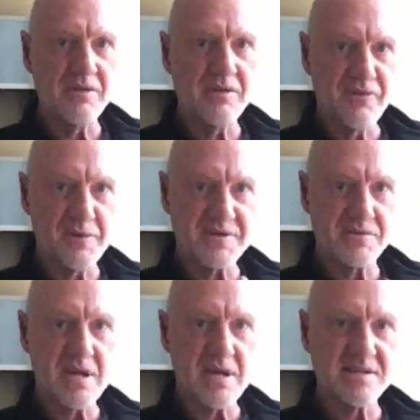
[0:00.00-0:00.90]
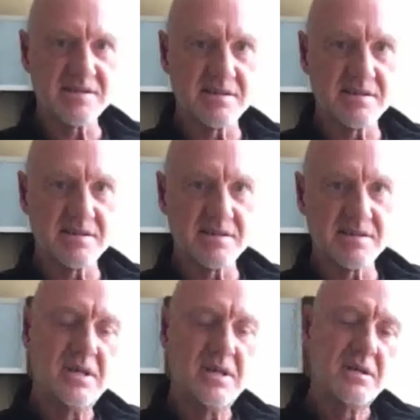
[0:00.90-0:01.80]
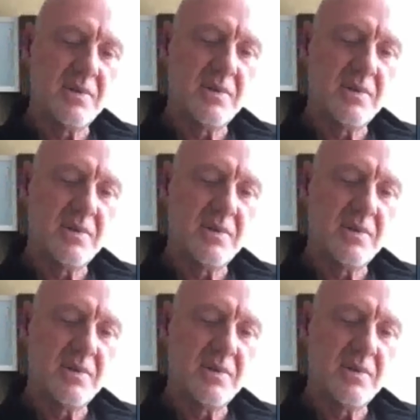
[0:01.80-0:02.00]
on the first three legs of the stool,